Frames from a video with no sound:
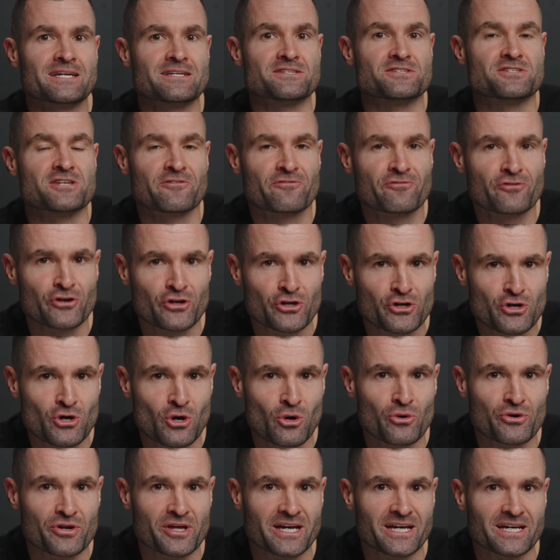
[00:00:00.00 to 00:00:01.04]
different
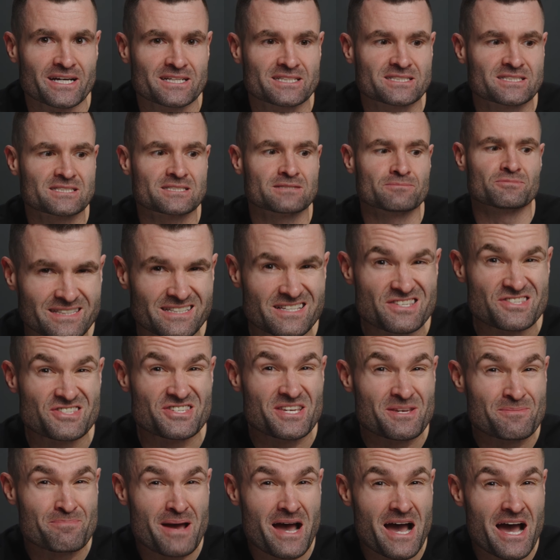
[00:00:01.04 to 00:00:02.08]
codecs, the
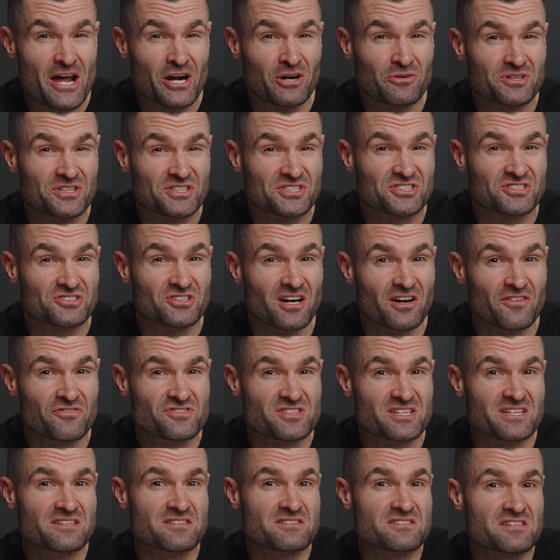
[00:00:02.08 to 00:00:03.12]
Z battery stuffed
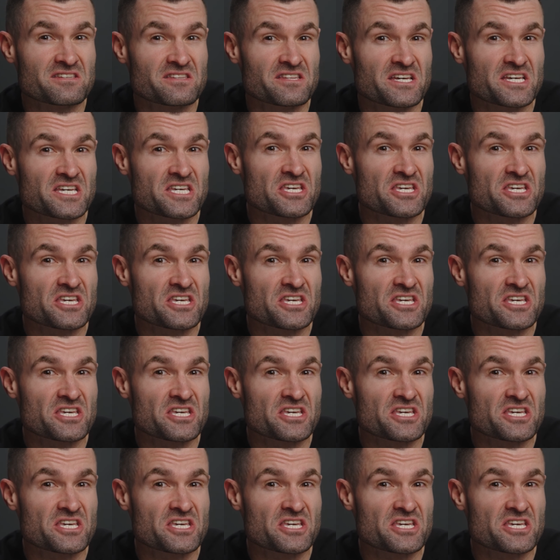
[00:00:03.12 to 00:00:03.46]
into the